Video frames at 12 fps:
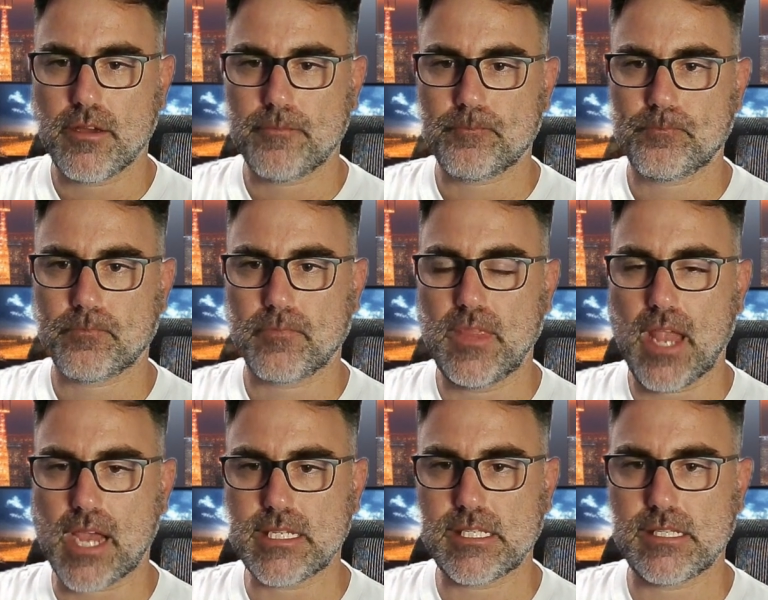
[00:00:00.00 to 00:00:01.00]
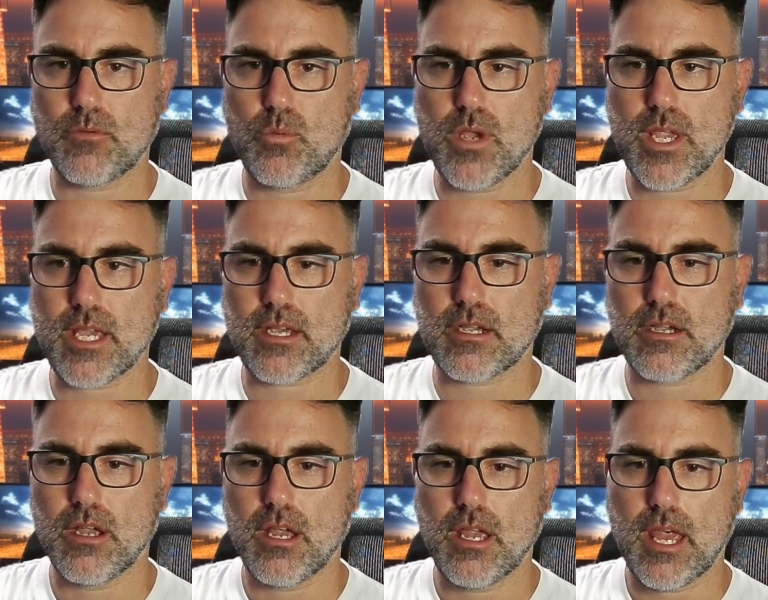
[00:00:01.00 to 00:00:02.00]
nice week,
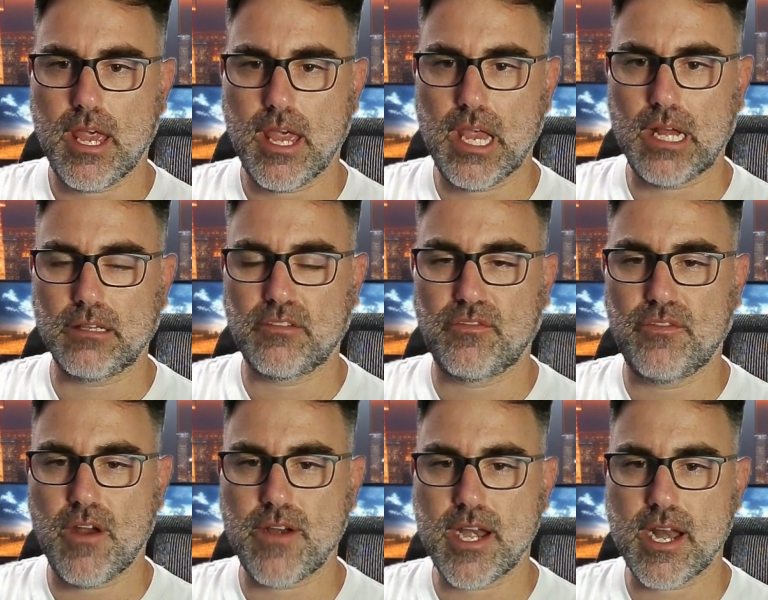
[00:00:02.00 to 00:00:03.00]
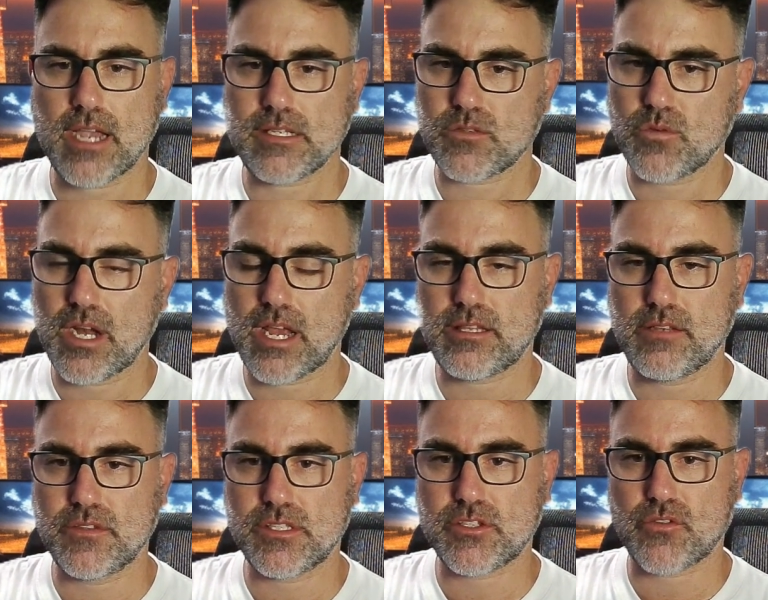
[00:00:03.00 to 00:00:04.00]
held very nice relative
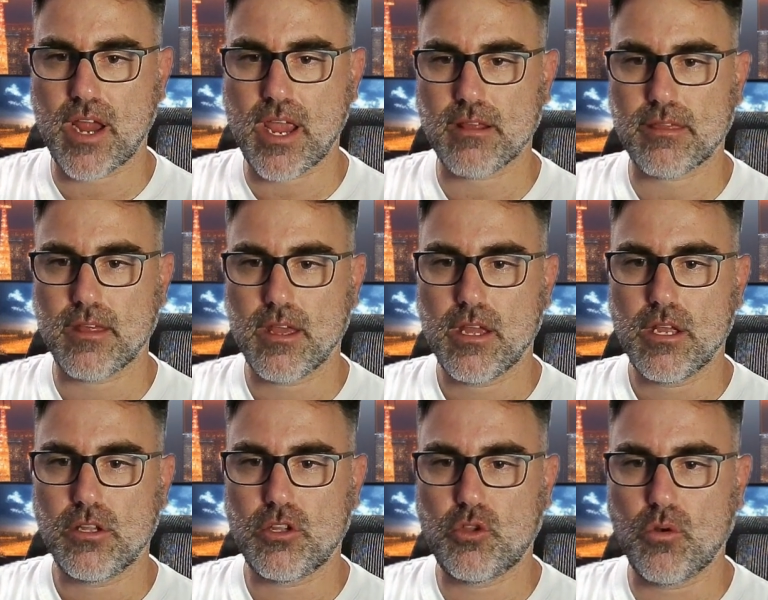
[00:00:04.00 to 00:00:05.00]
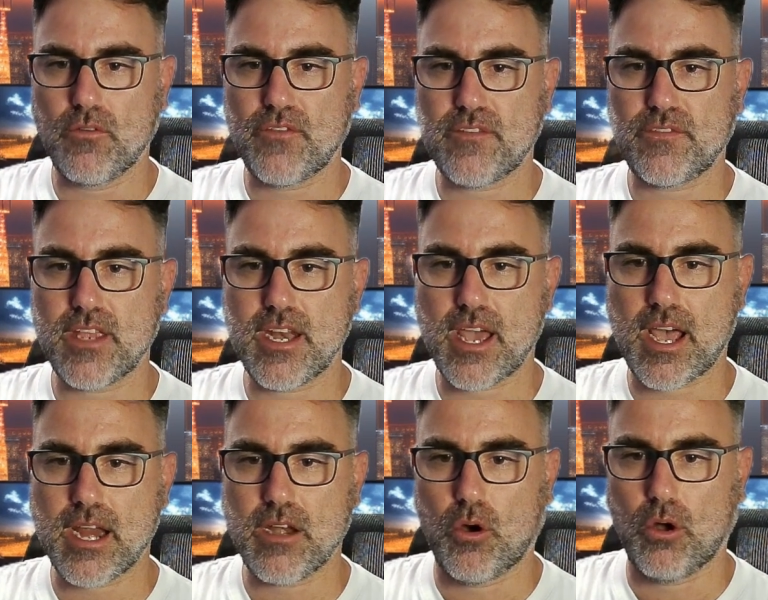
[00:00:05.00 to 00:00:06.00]
strength. 259
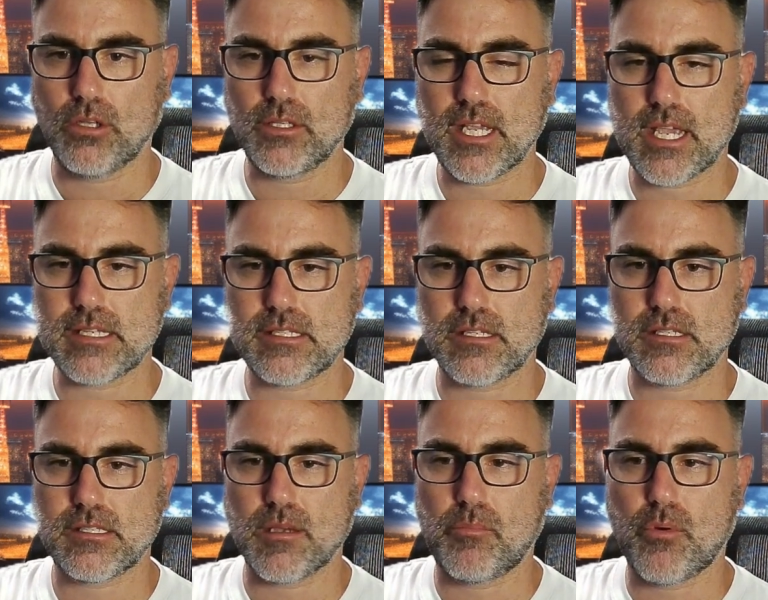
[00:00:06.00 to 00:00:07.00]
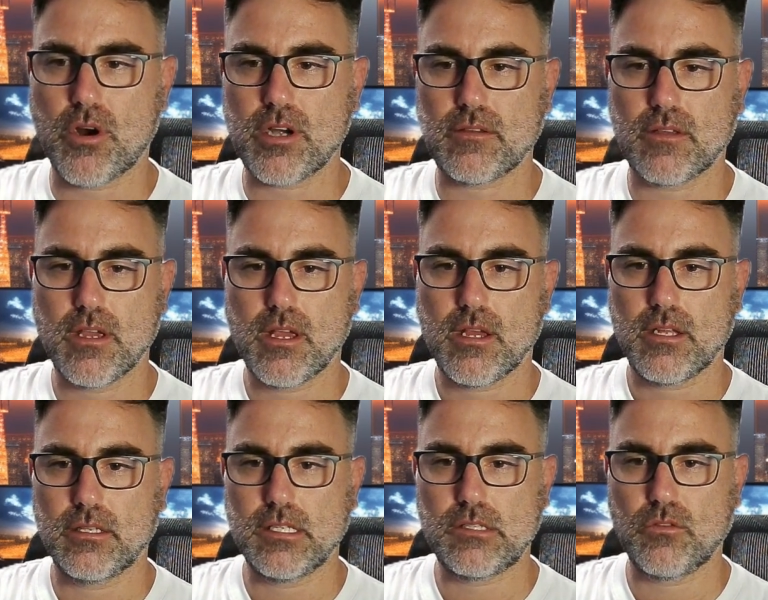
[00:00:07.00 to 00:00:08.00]
holding as support. This
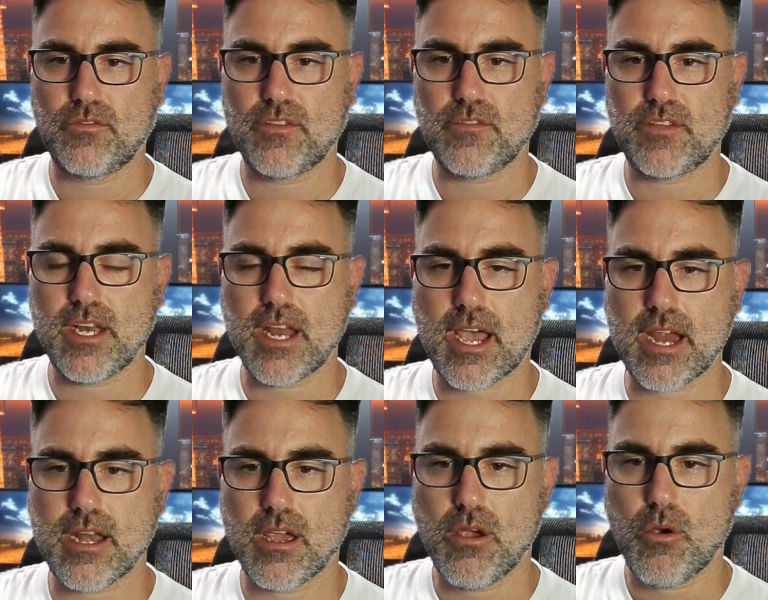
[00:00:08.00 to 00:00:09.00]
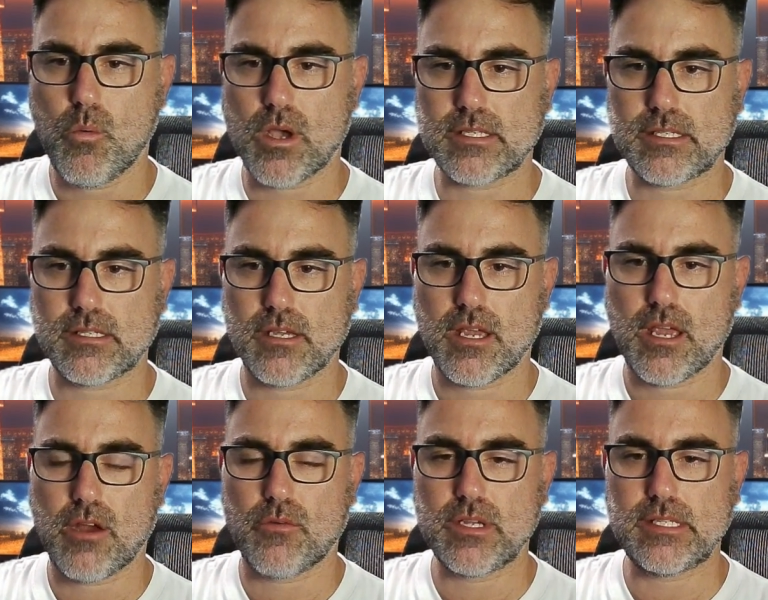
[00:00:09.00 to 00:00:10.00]
259 was a
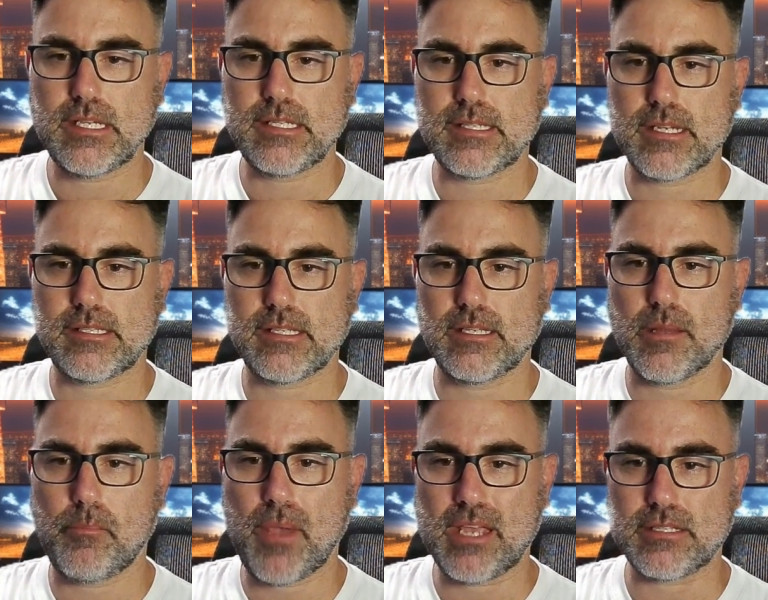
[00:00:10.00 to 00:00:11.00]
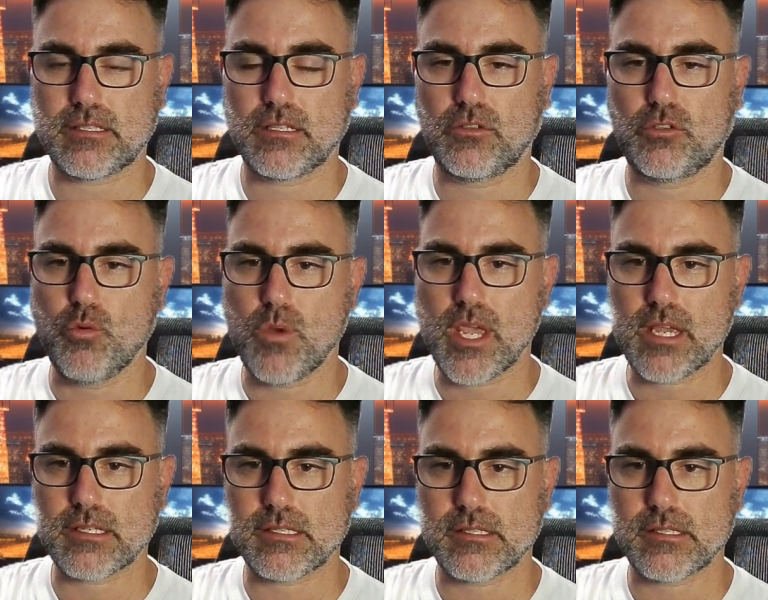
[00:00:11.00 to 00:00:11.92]
resistance in the past 2 weeks.